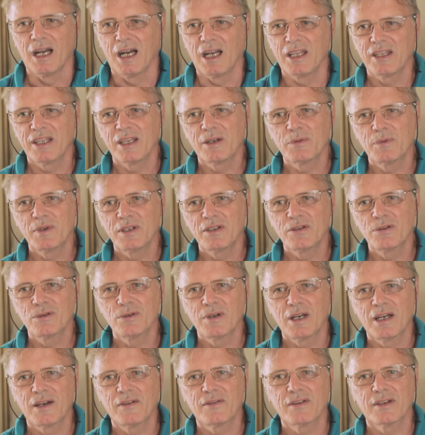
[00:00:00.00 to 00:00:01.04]
And then we do
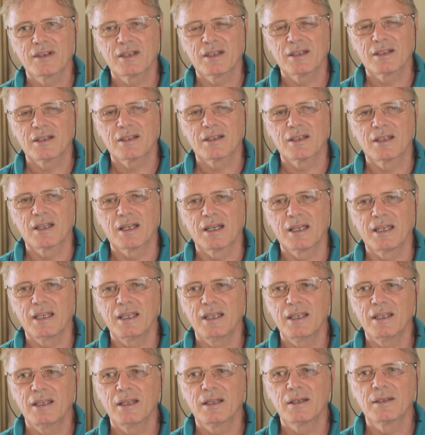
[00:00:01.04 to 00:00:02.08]
have a
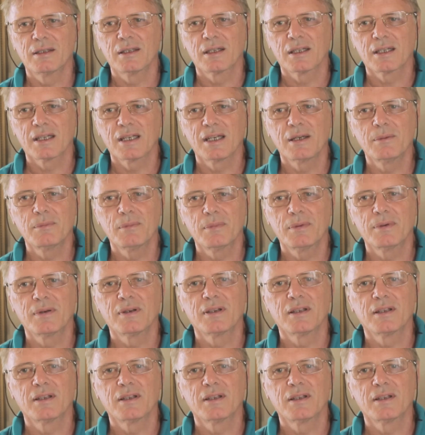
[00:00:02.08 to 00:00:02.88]
camp,